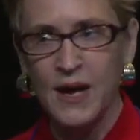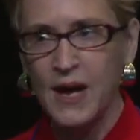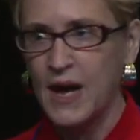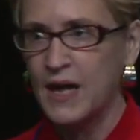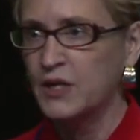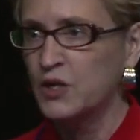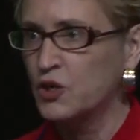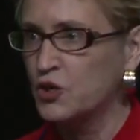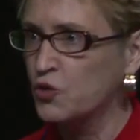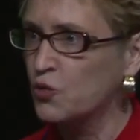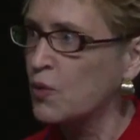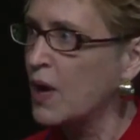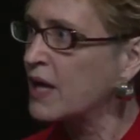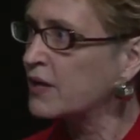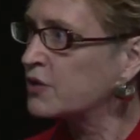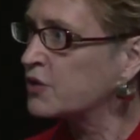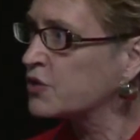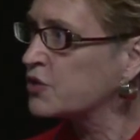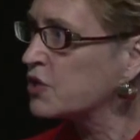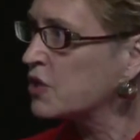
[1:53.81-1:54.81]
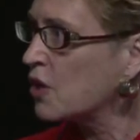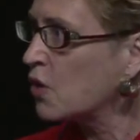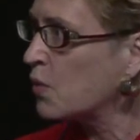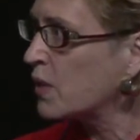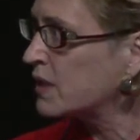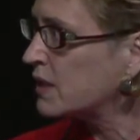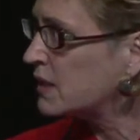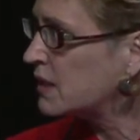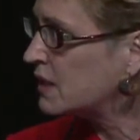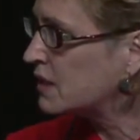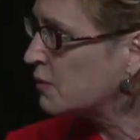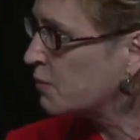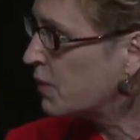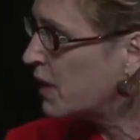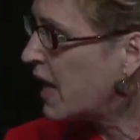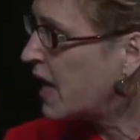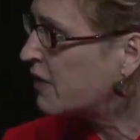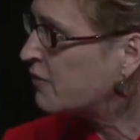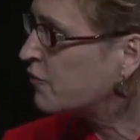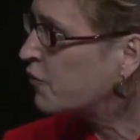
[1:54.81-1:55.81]
and your directors know what they need to
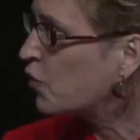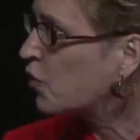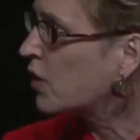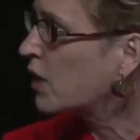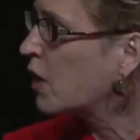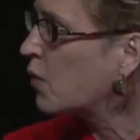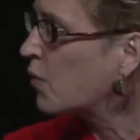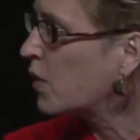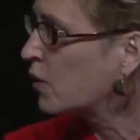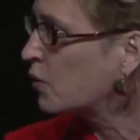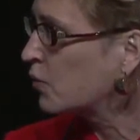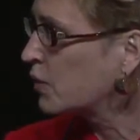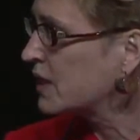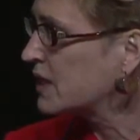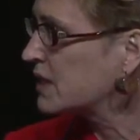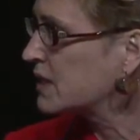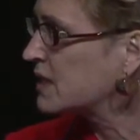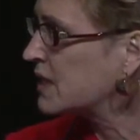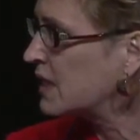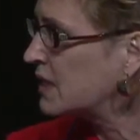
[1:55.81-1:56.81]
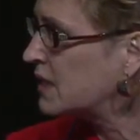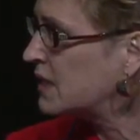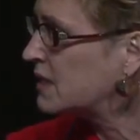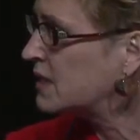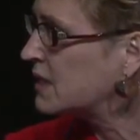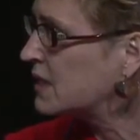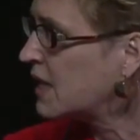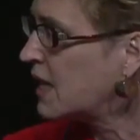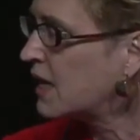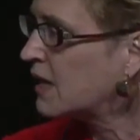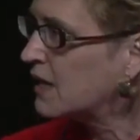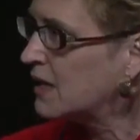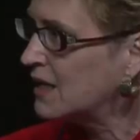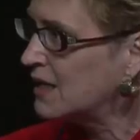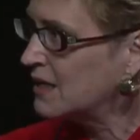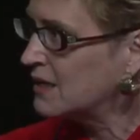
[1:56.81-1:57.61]
plan for and what risks they need to take.